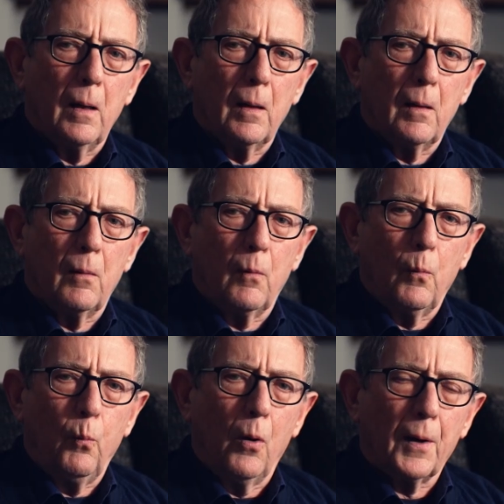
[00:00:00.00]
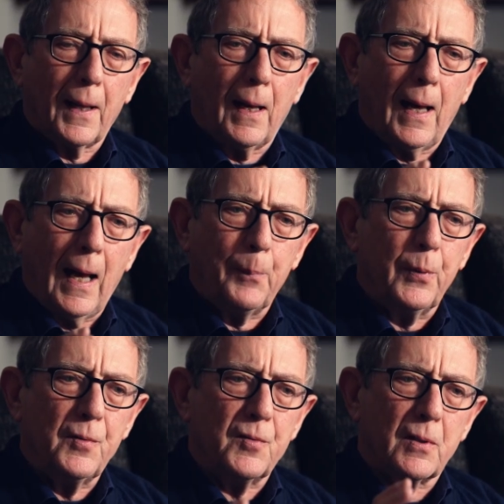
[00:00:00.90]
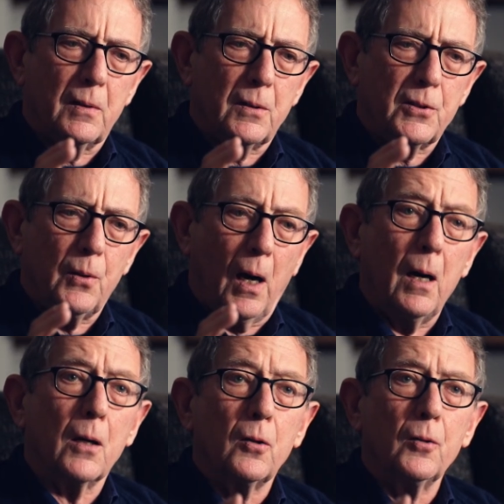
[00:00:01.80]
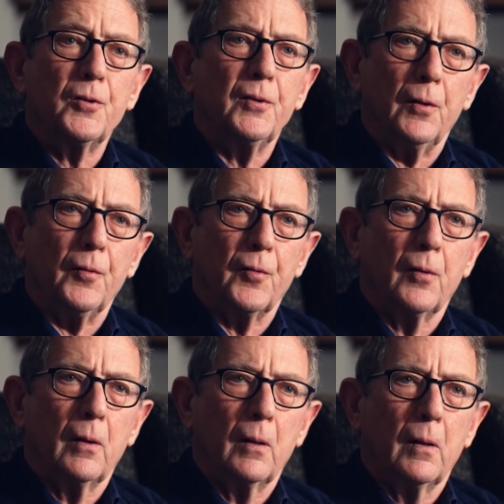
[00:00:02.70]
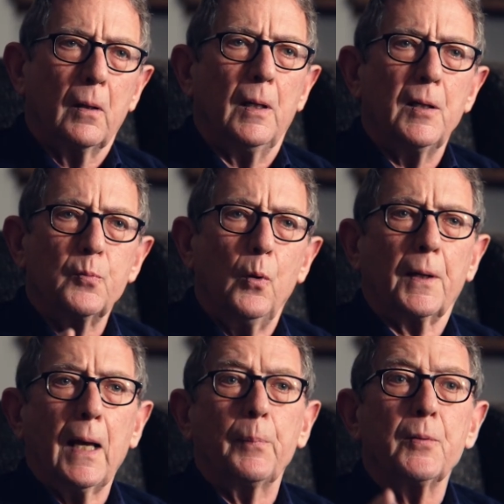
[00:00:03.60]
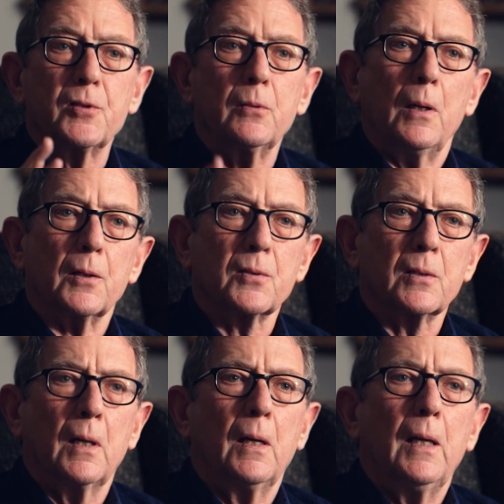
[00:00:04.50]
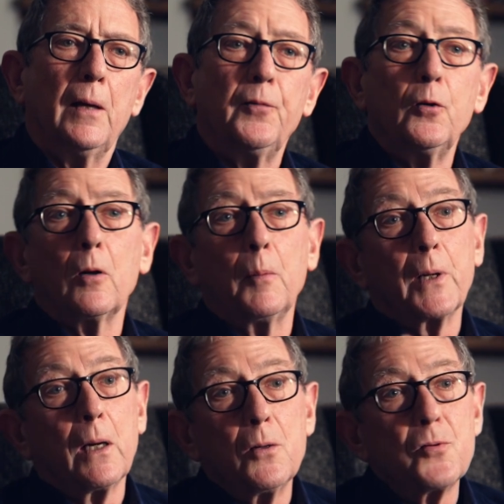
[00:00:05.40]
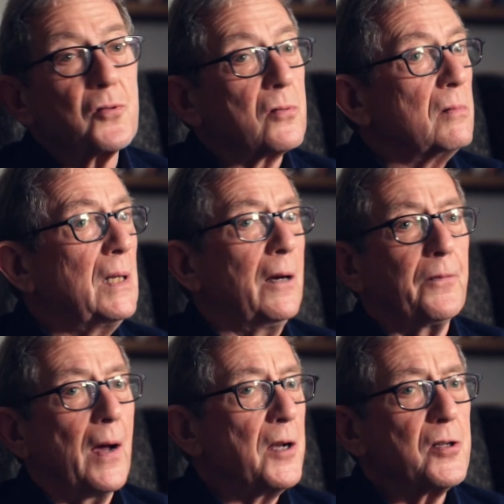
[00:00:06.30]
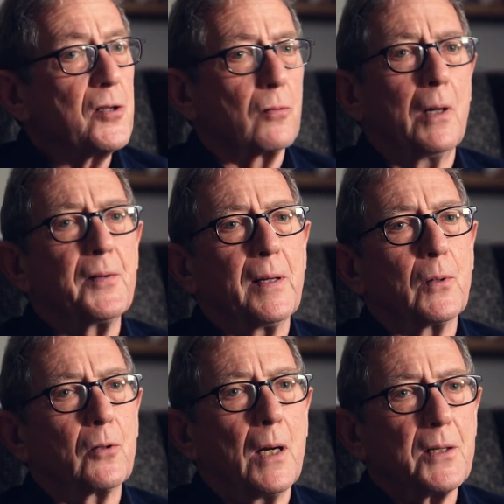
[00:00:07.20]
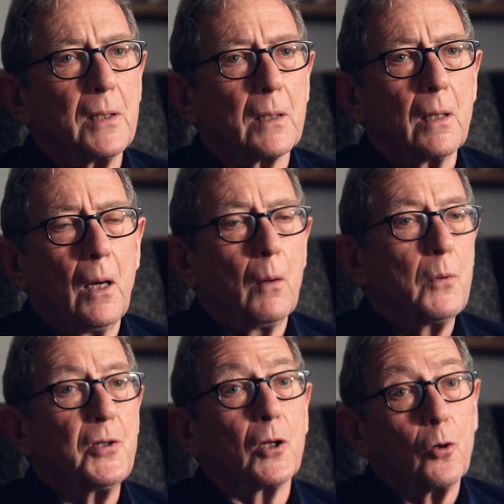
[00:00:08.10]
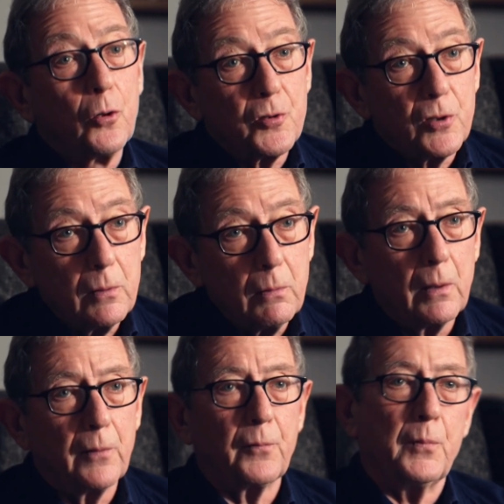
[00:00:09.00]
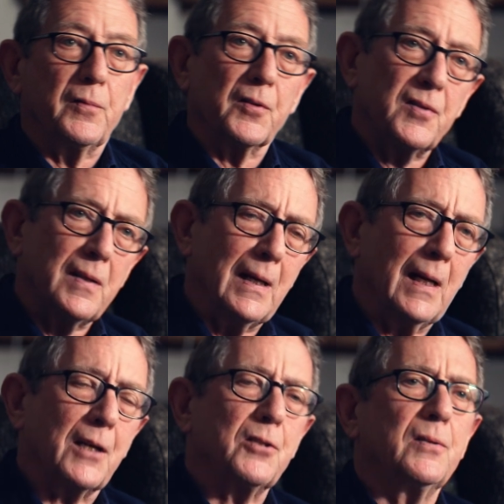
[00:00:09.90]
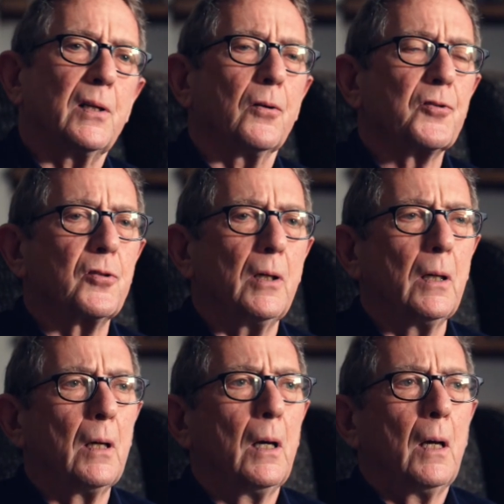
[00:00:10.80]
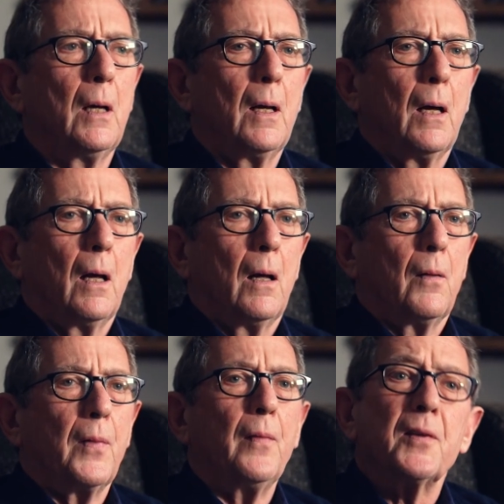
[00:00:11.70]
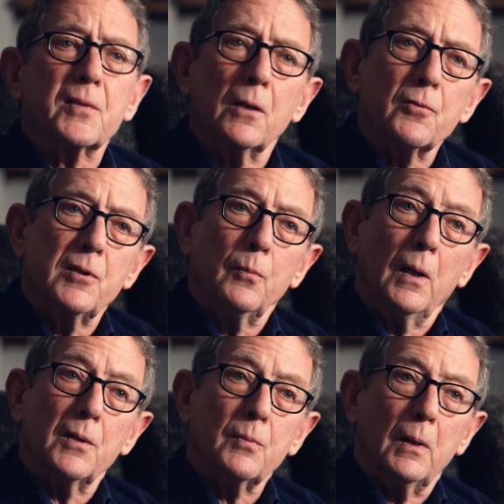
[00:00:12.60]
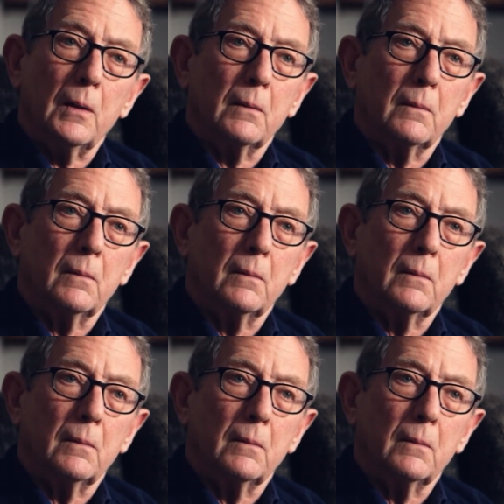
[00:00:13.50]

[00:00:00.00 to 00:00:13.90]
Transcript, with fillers: uh, what happens to our continent is what happens to us. If Europe goes neo fascist or undemocratic, which it could do, we've just seen the elections in Austria, then this country will as well.